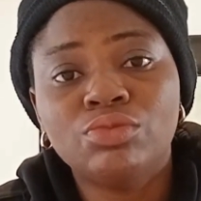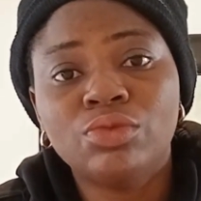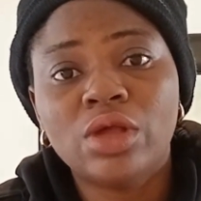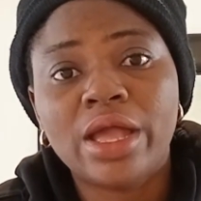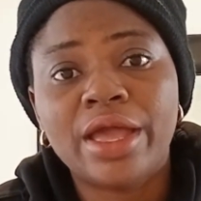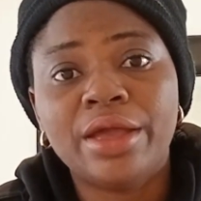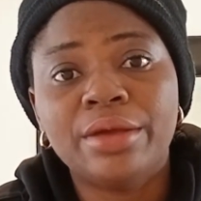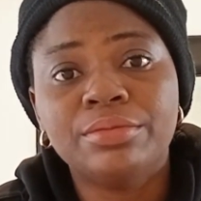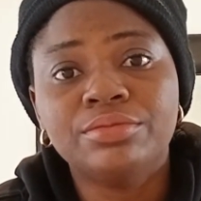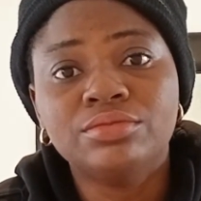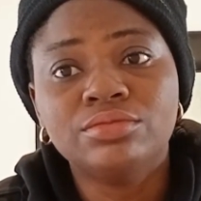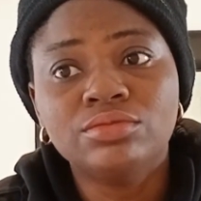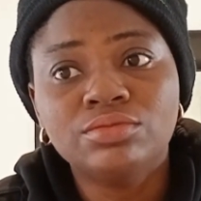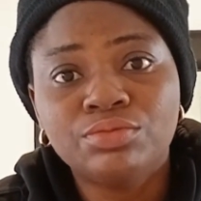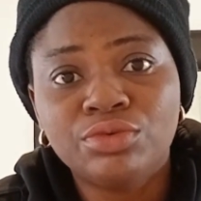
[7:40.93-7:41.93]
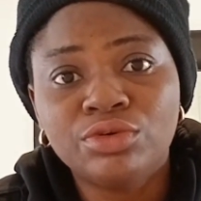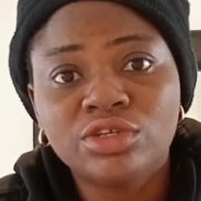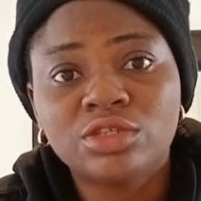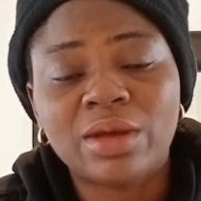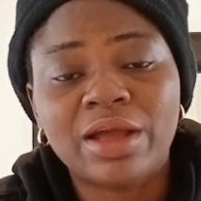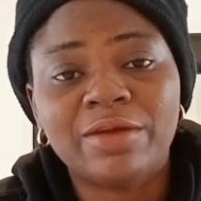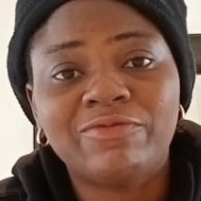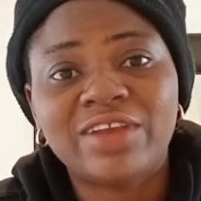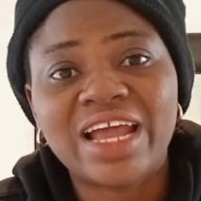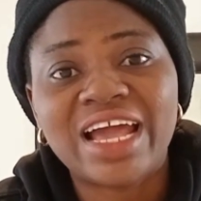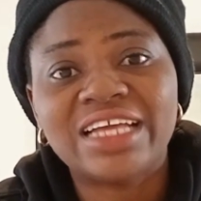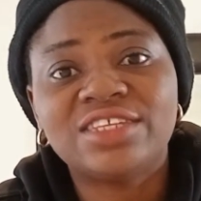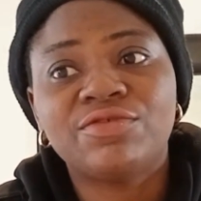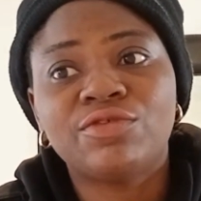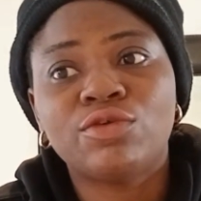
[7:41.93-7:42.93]
booked my
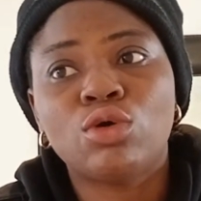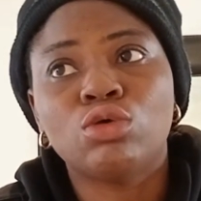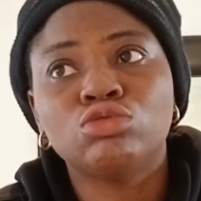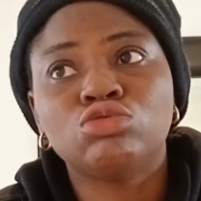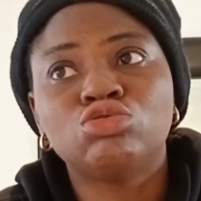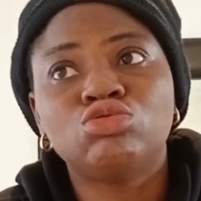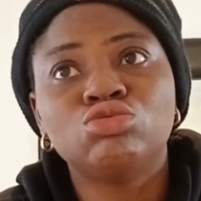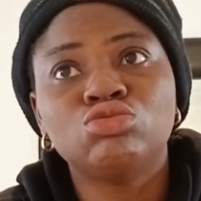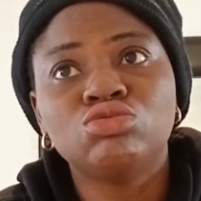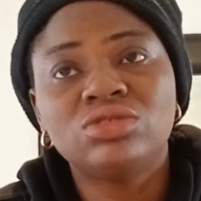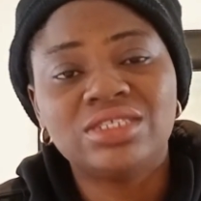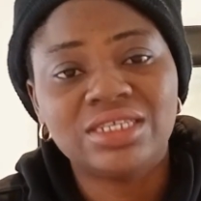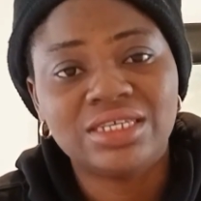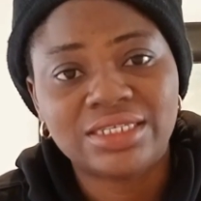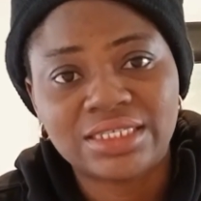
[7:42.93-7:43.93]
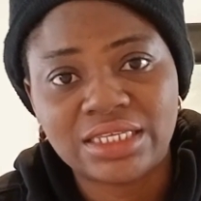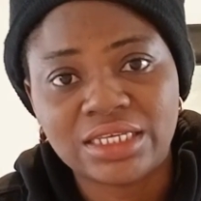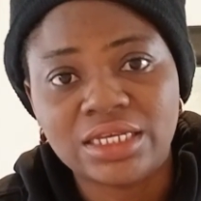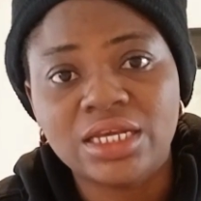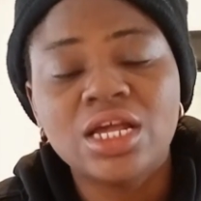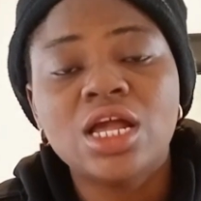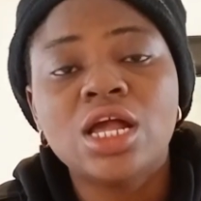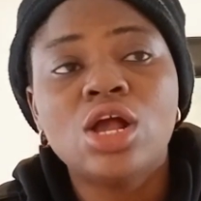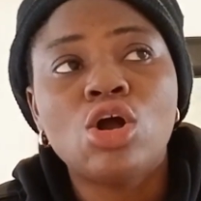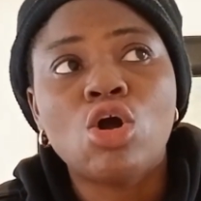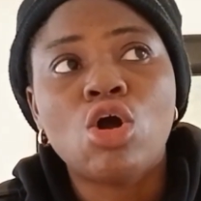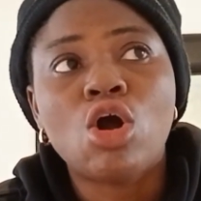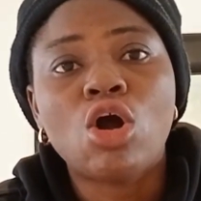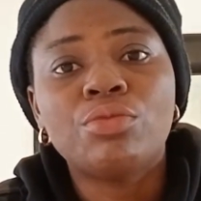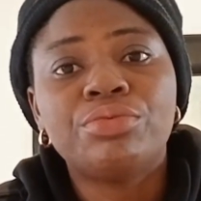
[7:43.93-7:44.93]
flight for 260.
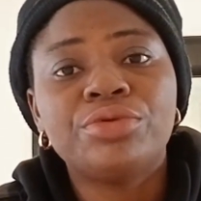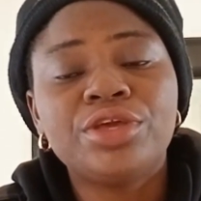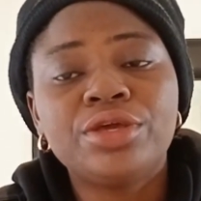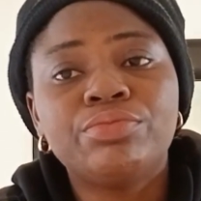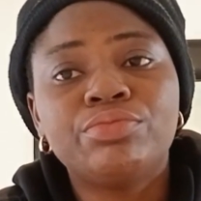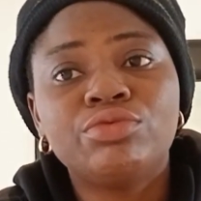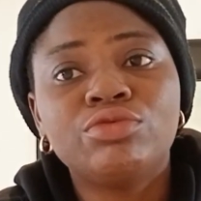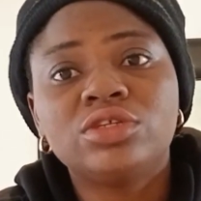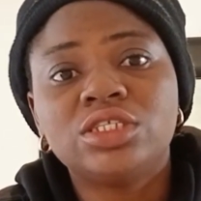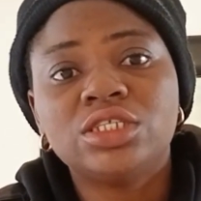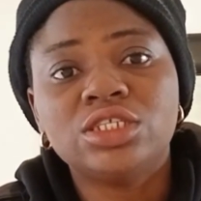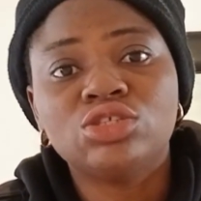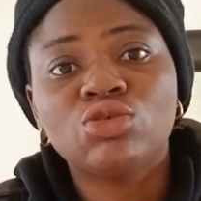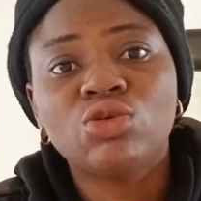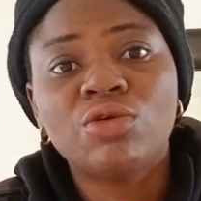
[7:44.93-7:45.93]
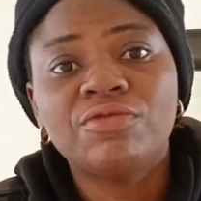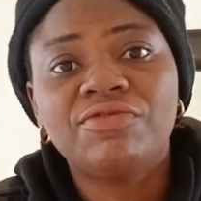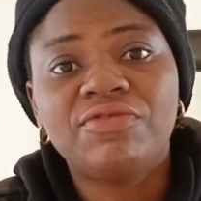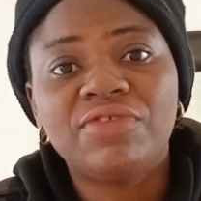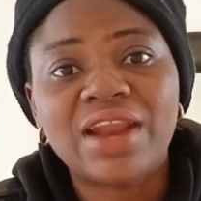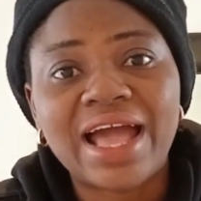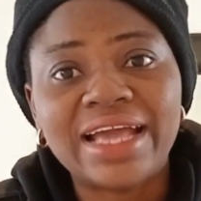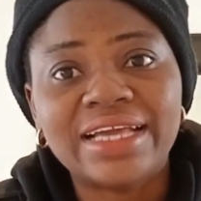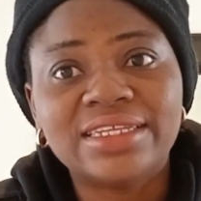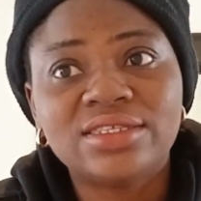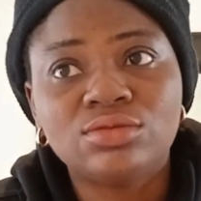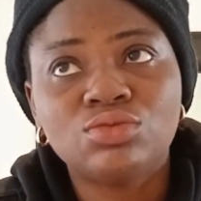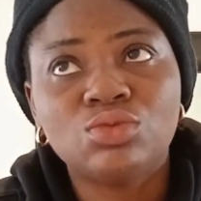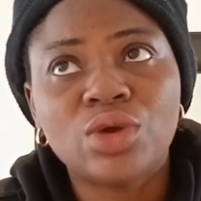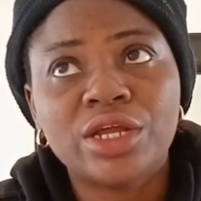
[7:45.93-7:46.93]
Hobby booked his own flight
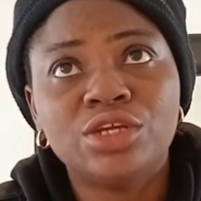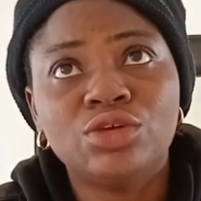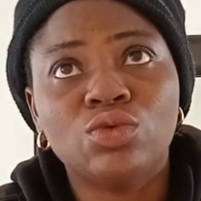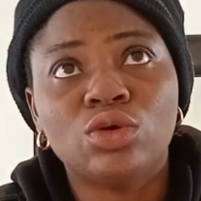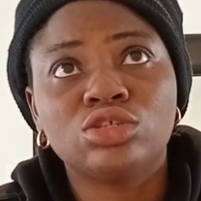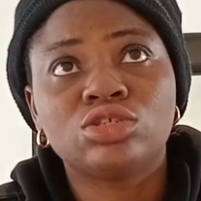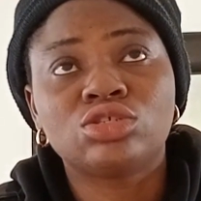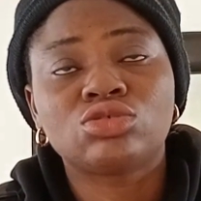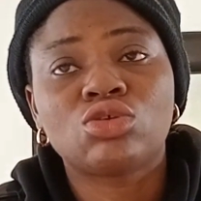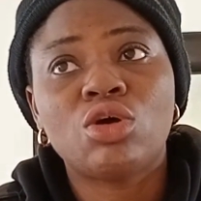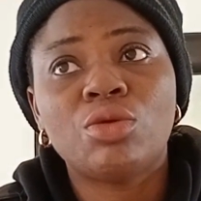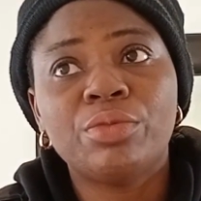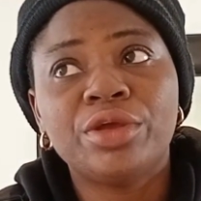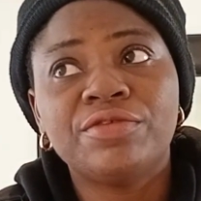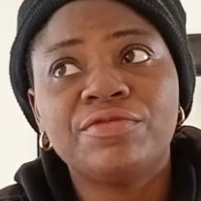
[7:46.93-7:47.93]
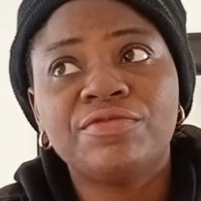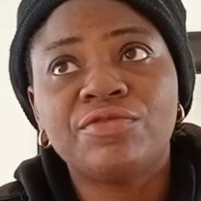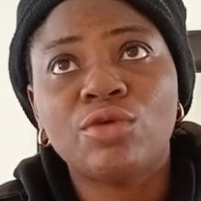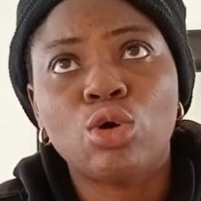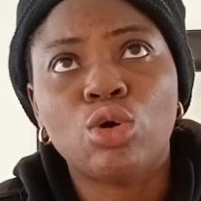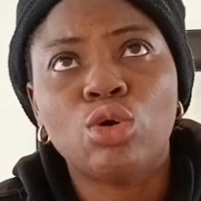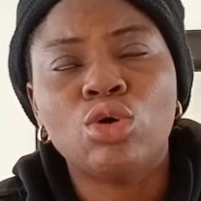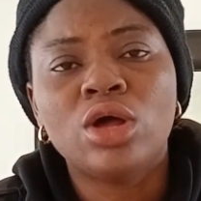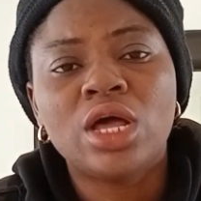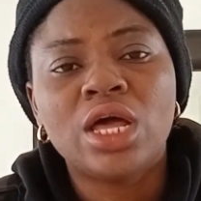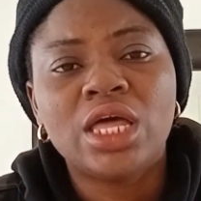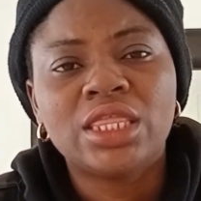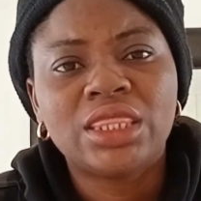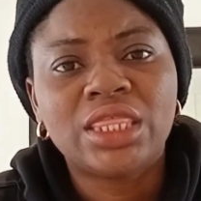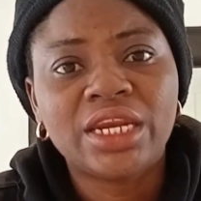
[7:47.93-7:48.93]
when he was coming for
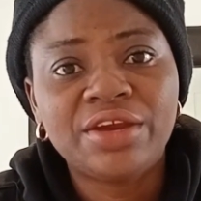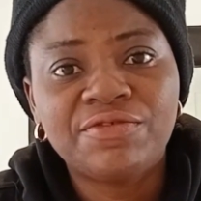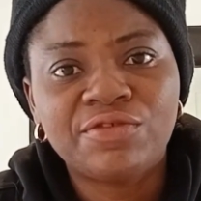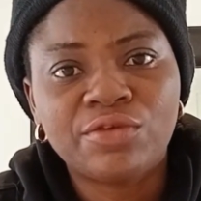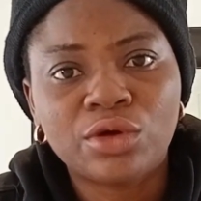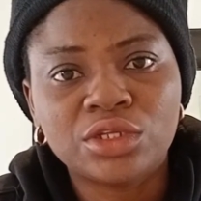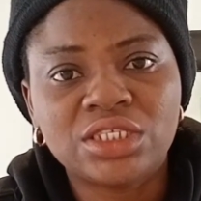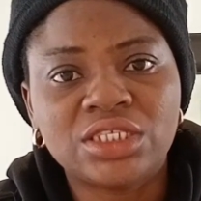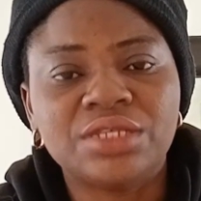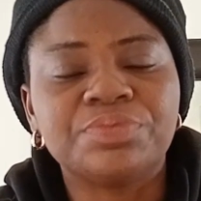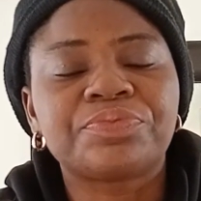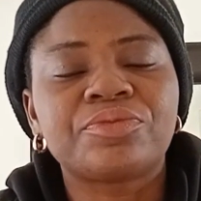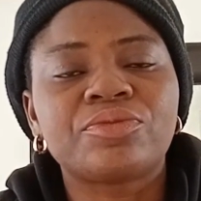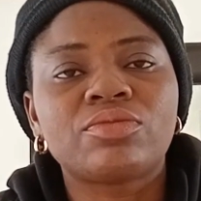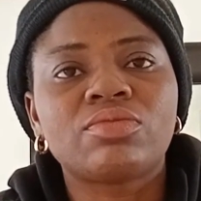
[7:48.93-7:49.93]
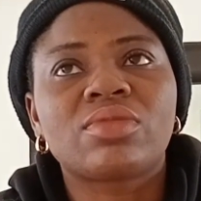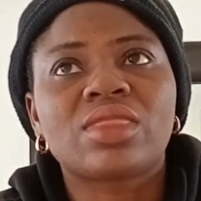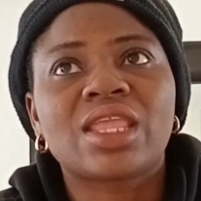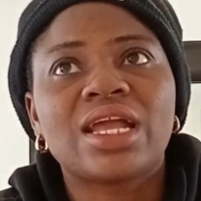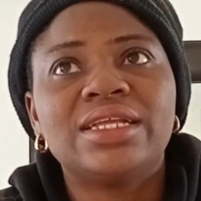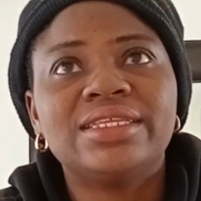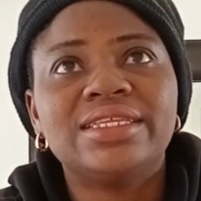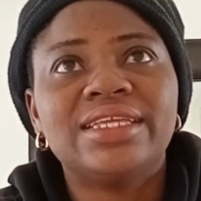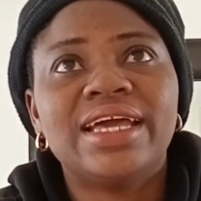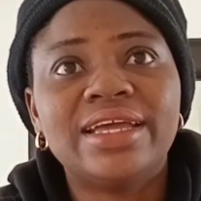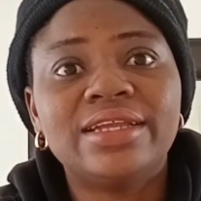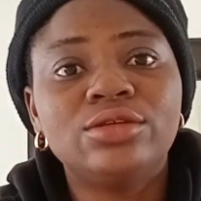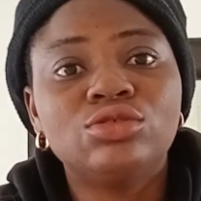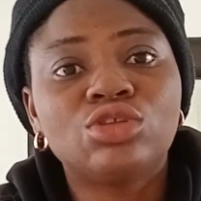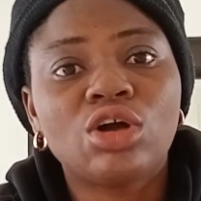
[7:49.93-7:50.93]
340.
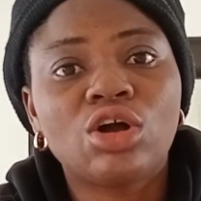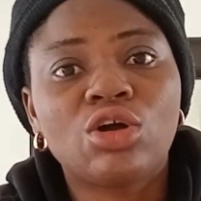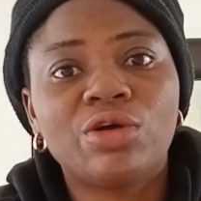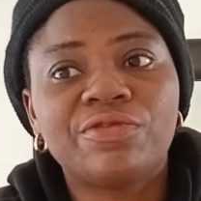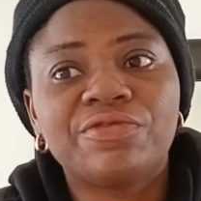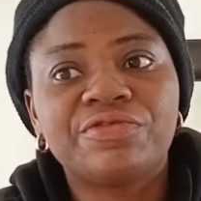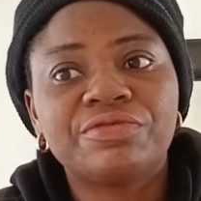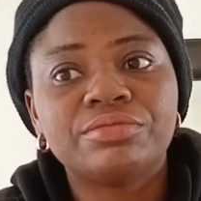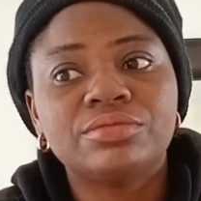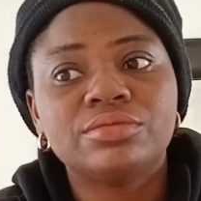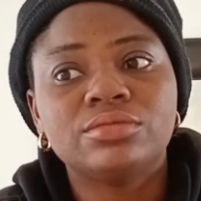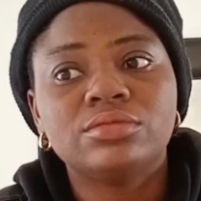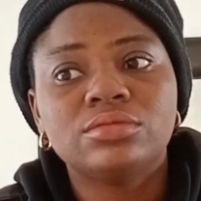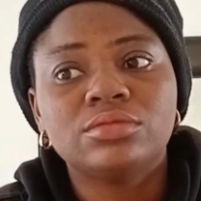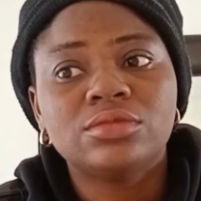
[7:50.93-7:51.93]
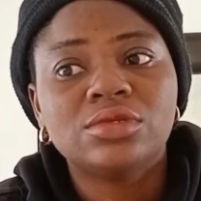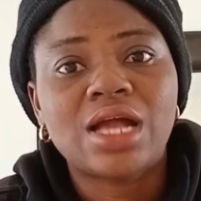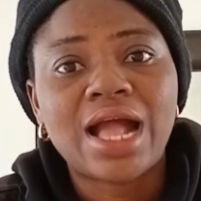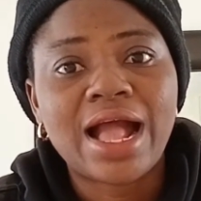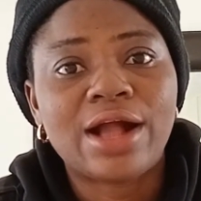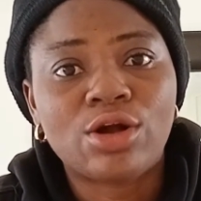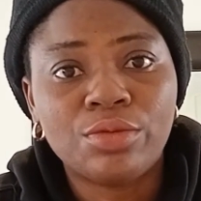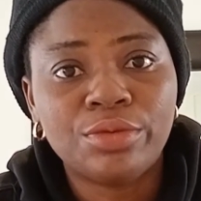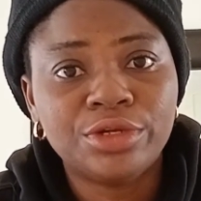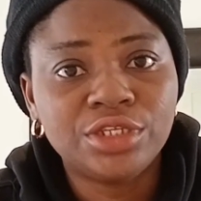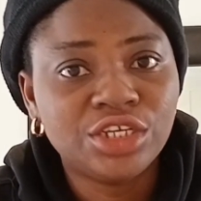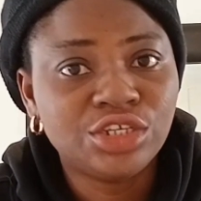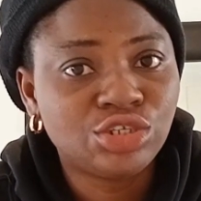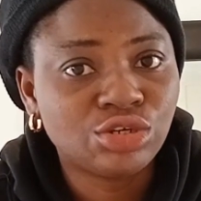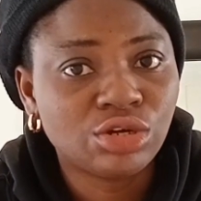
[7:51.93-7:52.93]
Then you talk of
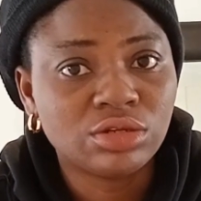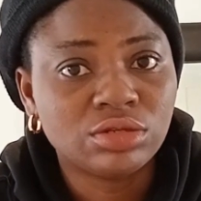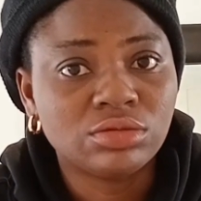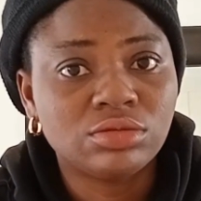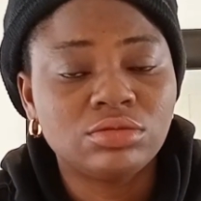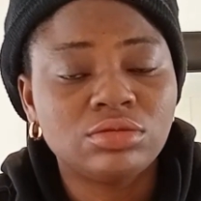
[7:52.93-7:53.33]
accommodation.